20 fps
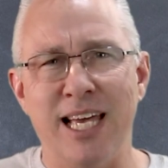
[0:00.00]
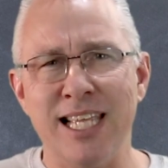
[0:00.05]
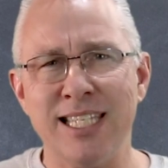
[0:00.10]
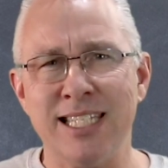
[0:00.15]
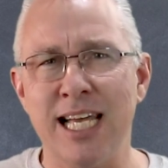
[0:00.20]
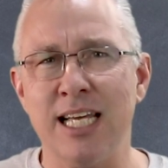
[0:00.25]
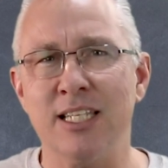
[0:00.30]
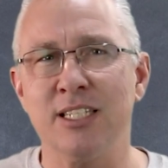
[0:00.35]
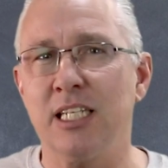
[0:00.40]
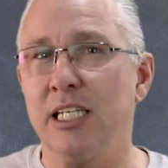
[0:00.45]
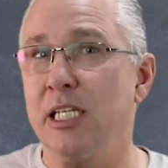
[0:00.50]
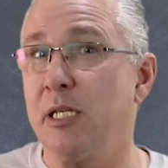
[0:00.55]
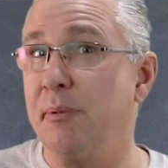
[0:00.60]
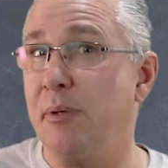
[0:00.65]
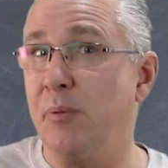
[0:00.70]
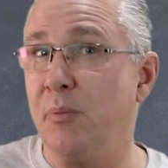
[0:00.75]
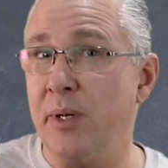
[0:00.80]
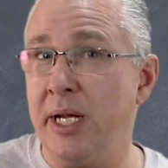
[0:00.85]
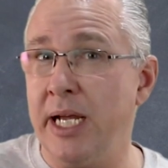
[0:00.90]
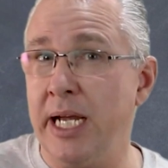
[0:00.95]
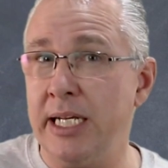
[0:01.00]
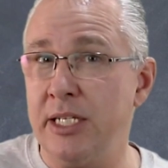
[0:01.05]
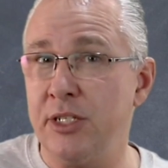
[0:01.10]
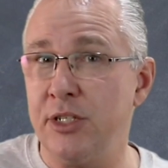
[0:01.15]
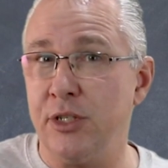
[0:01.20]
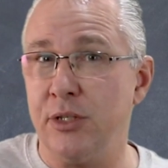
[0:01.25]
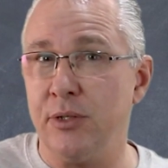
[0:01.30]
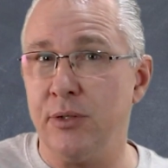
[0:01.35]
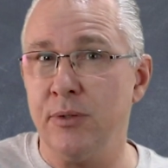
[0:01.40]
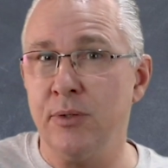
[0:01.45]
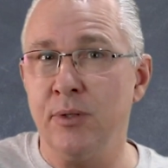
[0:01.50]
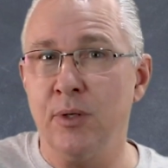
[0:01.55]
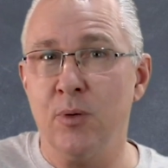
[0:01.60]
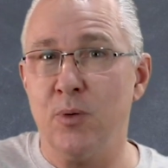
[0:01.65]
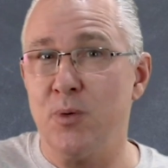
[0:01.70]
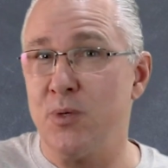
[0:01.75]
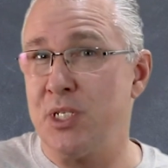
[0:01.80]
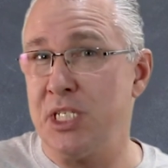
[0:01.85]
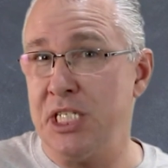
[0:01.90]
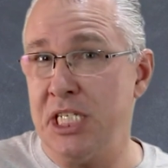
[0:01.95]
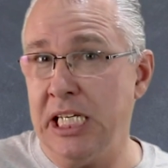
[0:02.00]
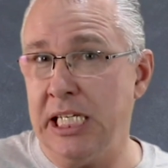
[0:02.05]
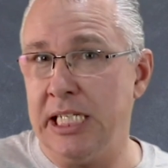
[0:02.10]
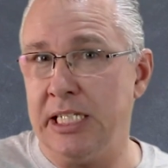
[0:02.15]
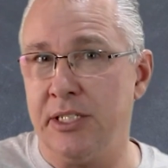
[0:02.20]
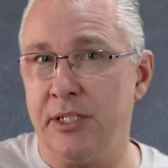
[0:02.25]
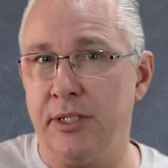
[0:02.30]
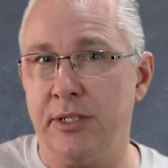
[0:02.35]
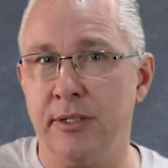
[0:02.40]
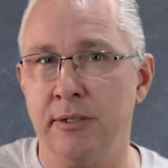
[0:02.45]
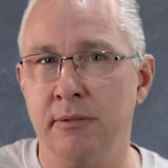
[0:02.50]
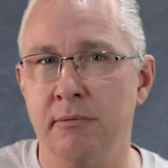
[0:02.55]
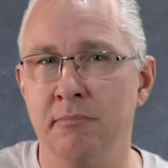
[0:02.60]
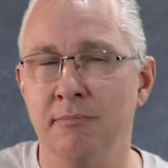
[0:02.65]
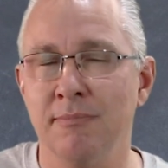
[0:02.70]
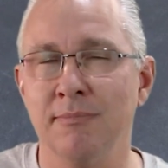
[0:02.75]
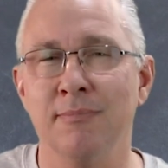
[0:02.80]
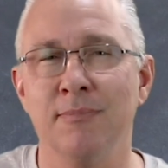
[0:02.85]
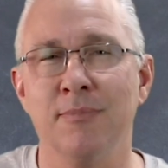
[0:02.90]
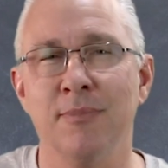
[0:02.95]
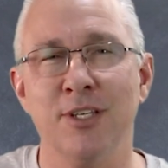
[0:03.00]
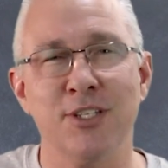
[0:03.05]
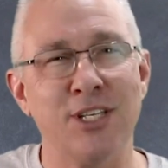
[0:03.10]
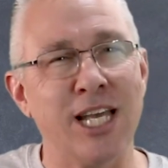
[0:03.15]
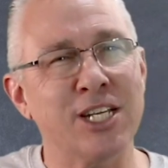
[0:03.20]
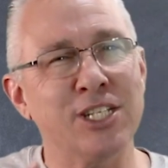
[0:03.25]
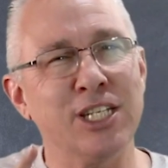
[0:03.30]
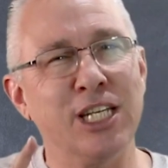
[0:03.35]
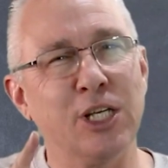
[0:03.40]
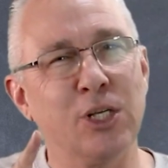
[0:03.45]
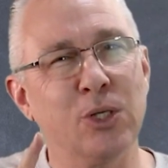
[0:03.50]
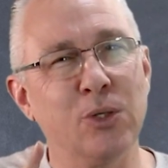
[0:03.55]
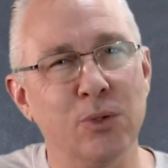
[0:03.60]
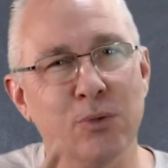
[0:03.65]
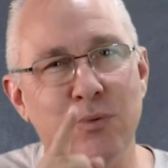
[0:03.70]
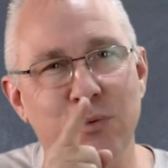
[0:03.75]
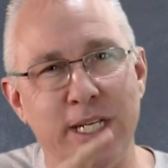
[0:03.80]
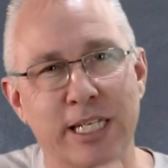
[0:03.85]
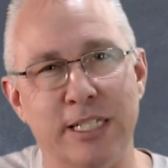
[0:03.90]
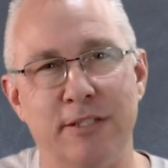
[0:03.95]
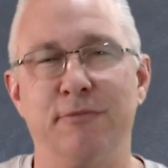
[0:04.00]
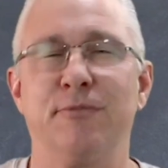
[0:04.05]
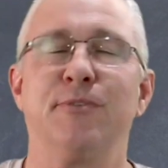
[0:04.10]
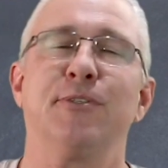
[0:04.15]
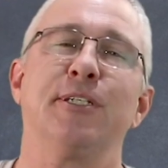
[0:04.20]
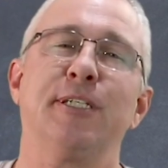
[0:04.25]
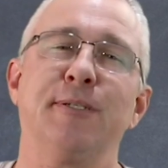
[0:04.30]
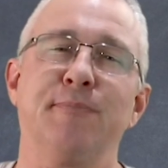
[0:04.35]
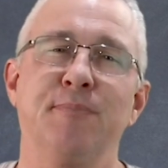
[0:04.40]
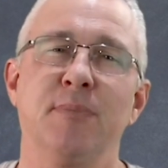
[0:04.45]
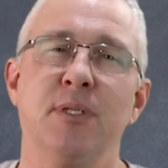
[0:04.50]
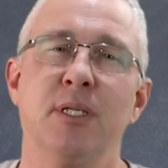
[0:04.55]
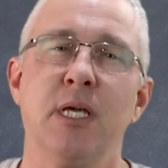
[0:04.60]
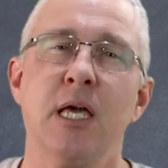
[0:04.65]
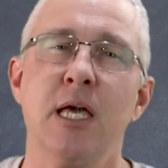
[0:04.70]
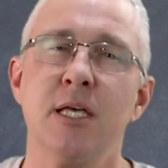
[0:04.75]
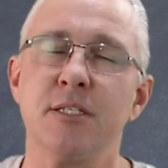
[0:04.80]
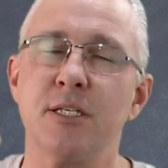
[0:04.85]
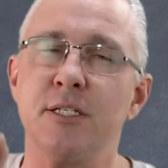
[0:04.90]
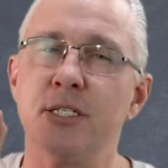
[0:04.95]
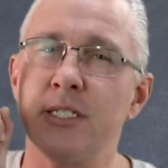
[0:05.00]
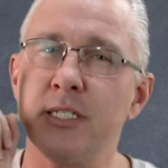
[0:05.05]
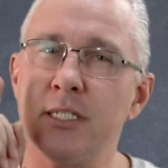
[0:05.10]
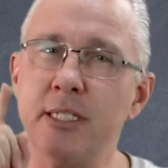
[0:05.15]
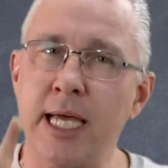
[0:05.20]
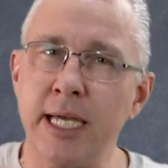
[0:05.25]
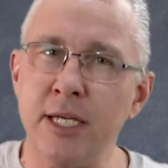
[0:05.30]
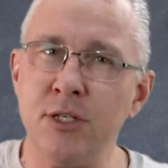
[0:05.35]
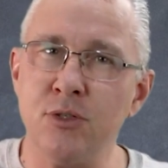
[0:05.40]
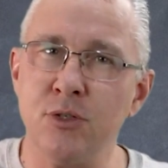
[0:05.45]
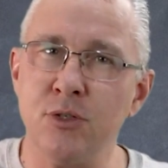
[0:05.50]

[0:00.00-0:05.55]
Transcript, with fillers: that sounds a little bit weird to you or silly to you, there's actually a good reason for it. So stay